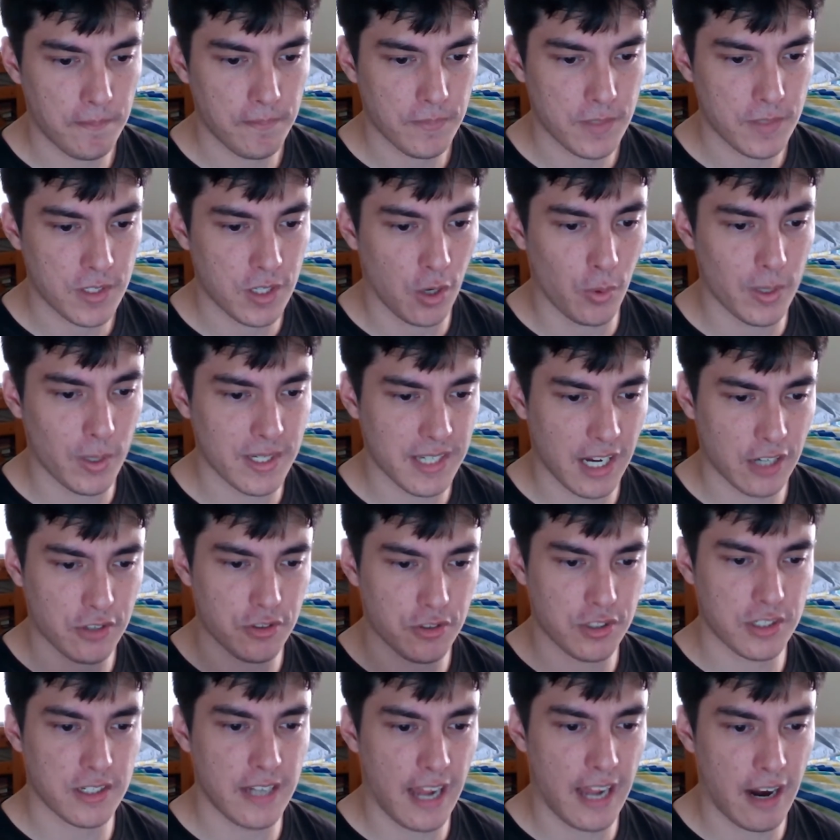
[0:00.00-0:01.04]
Zoe's
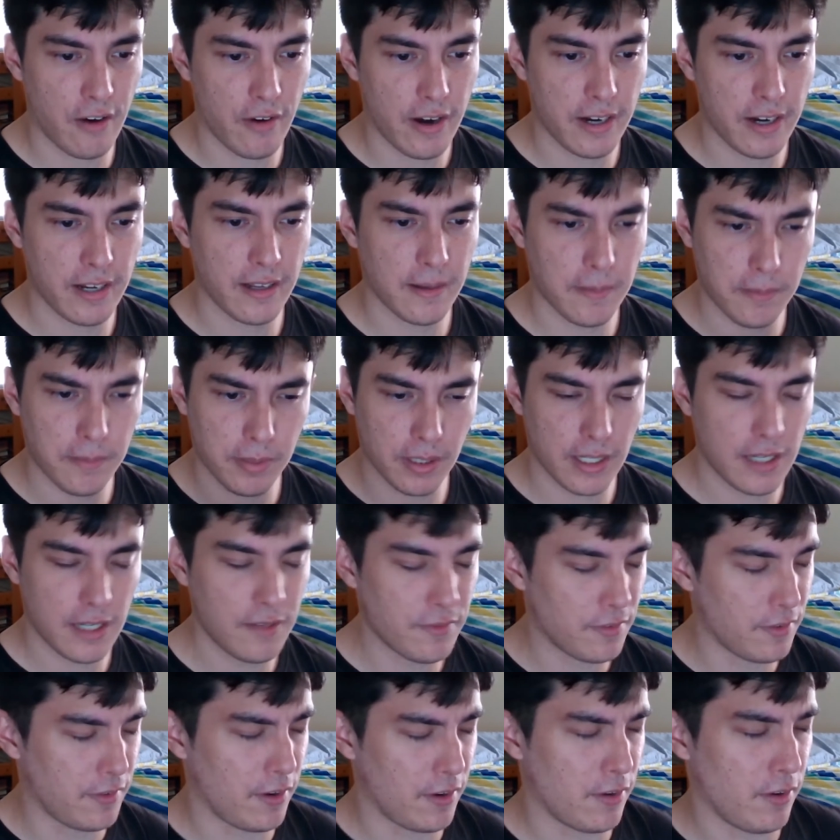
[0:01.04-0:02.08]
actress narrating, I
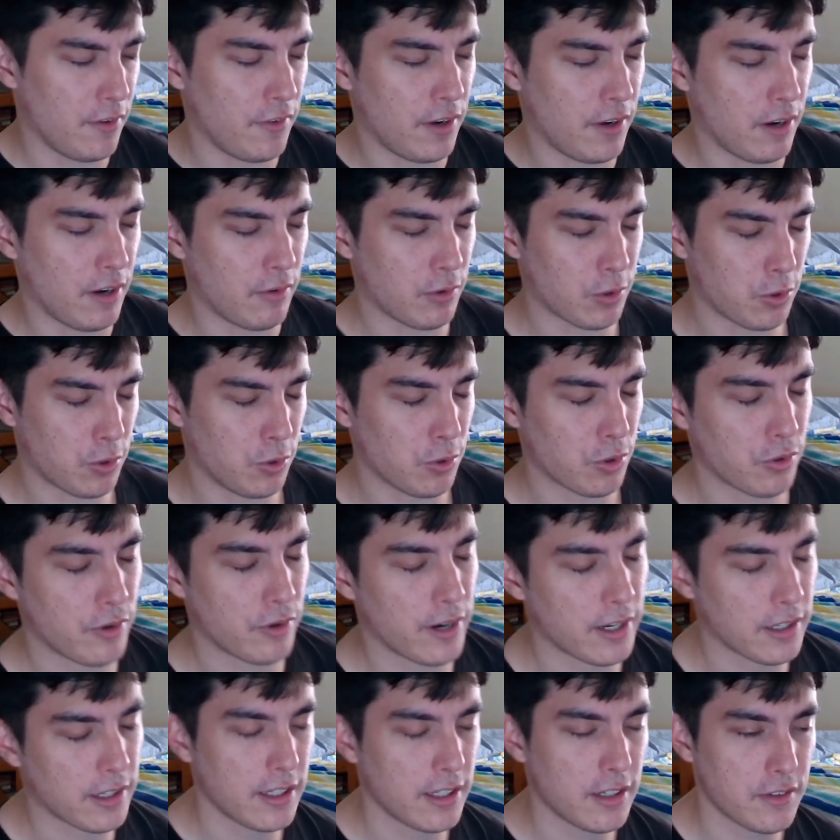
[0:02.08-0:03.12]
believe, if I recall
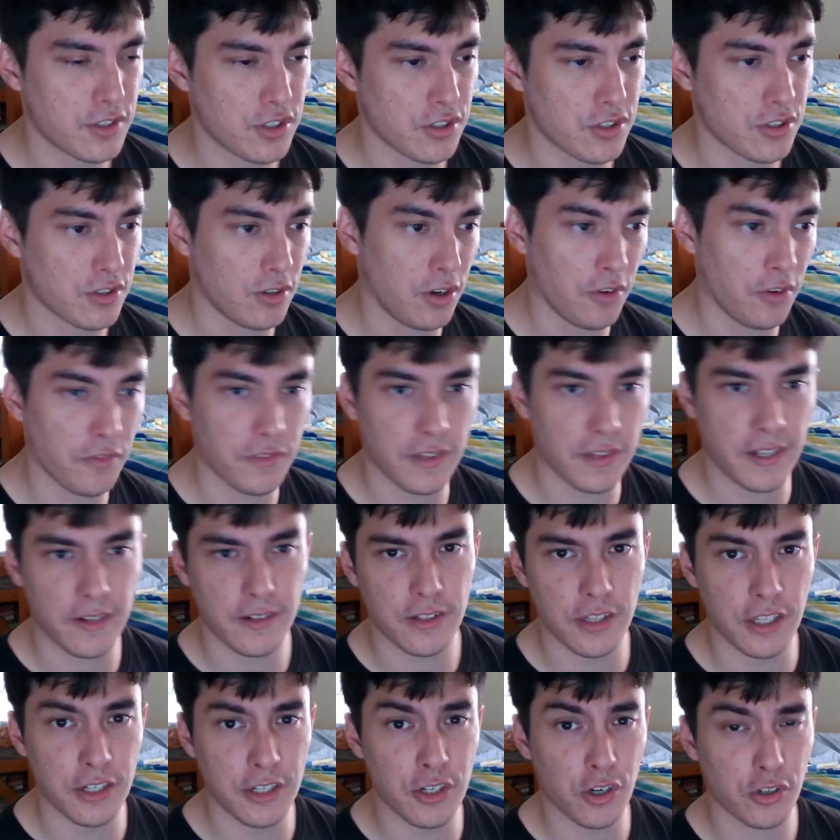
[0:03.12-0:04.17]
correctly, just of
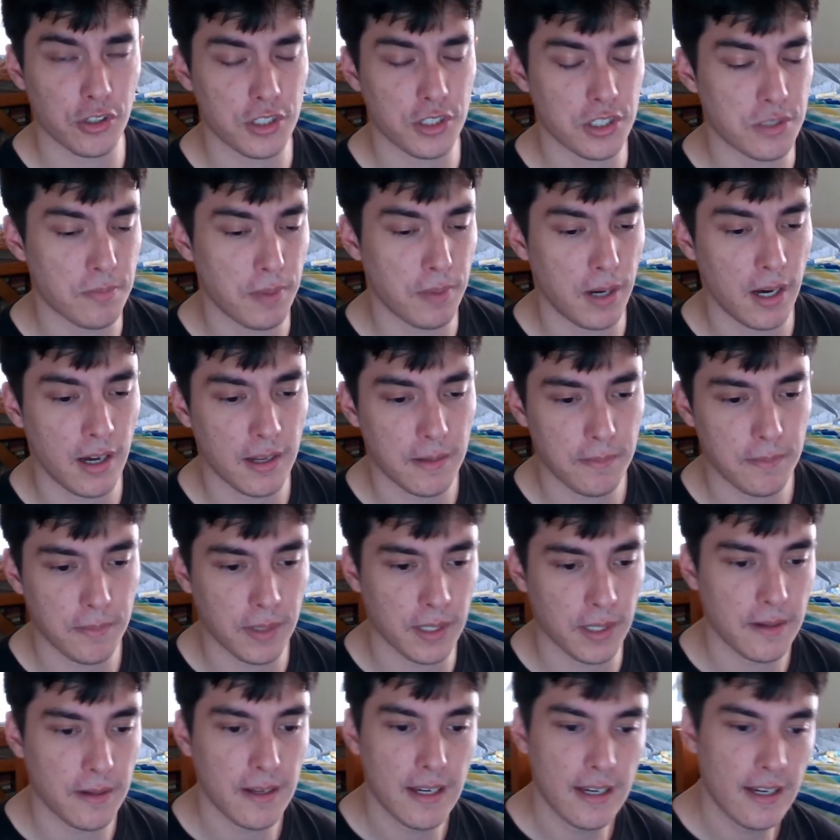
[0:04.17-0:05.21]
the Doctor's part.
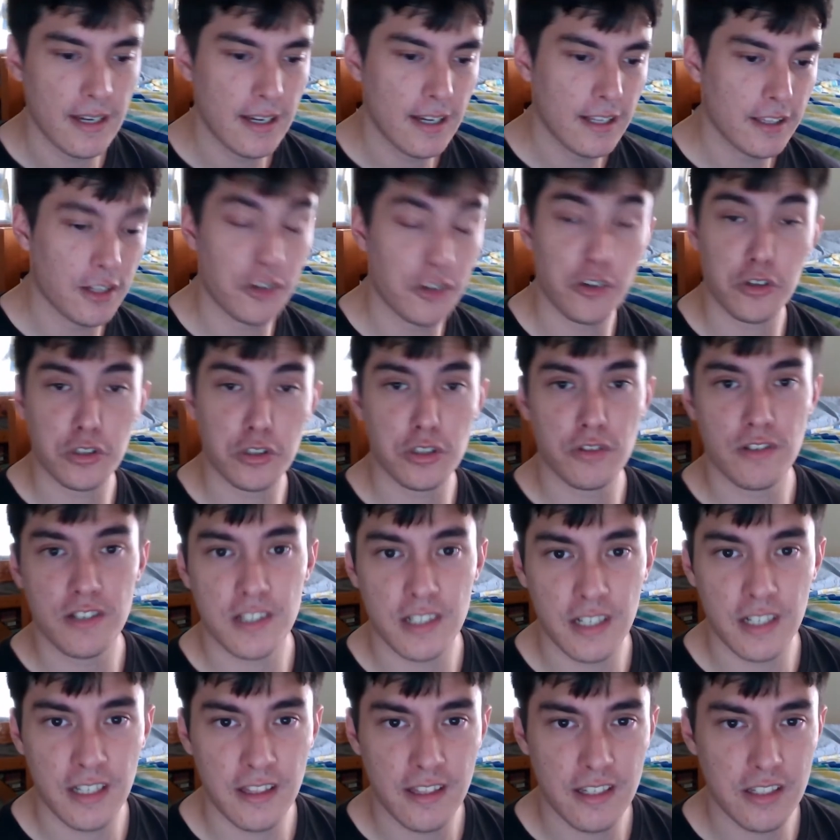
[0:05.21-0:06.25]
But the Doctor isn't
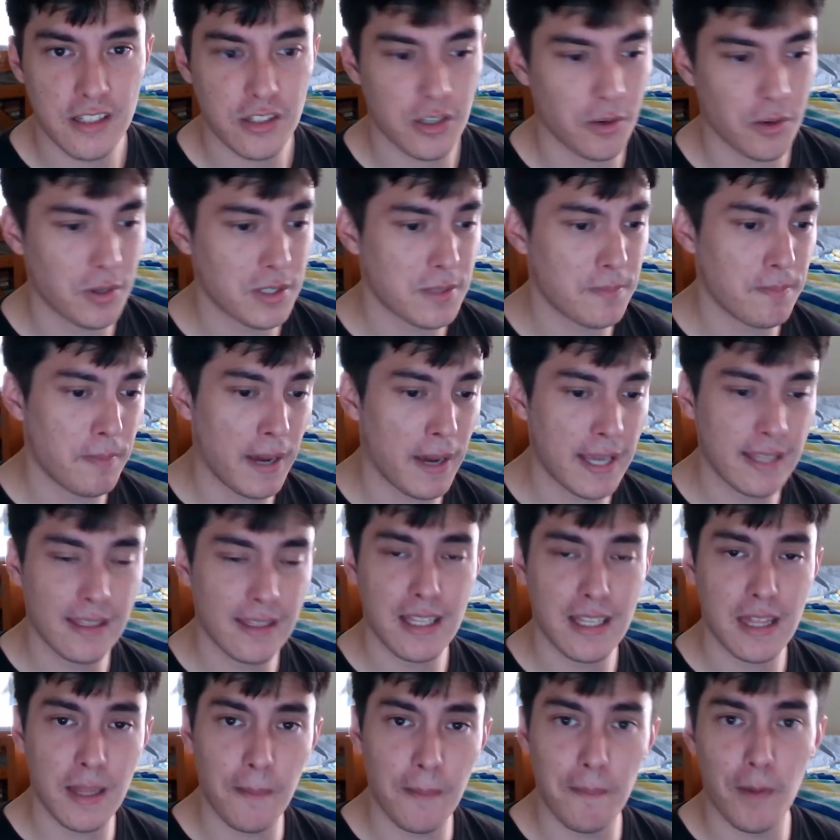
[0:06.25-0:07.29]
in this, so it's mainly
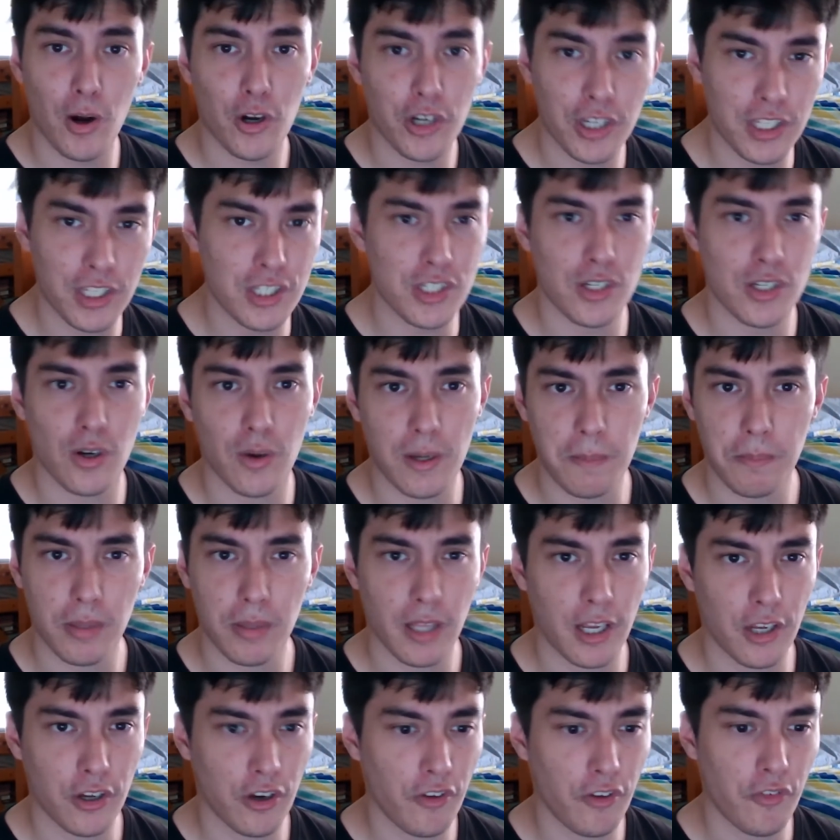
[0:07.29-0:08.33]
the Monk and Zoe
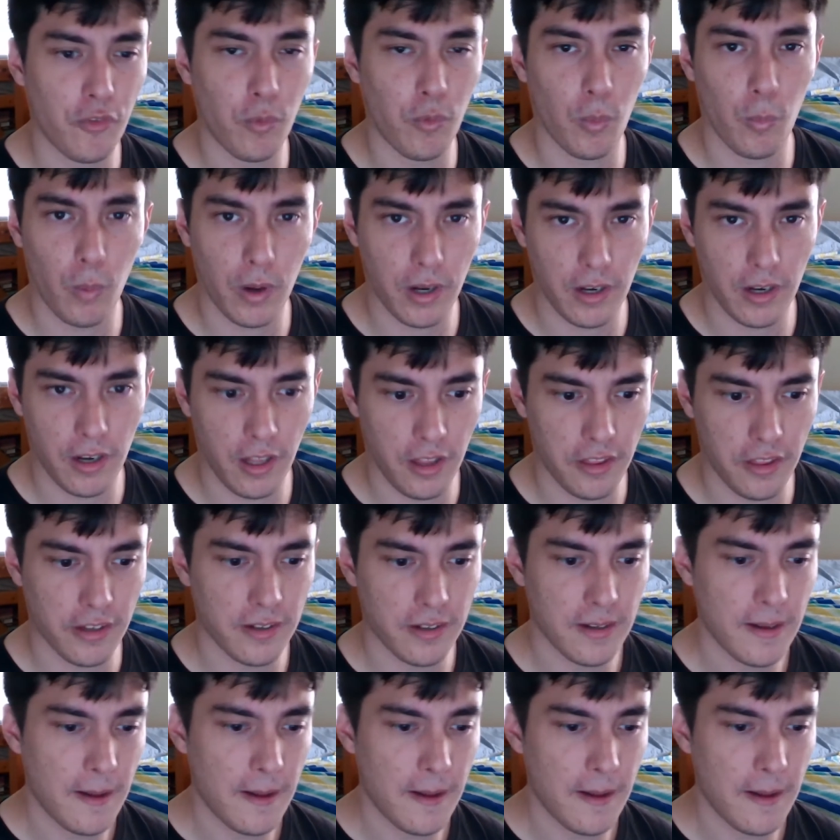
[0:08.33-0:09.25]
playing off one another.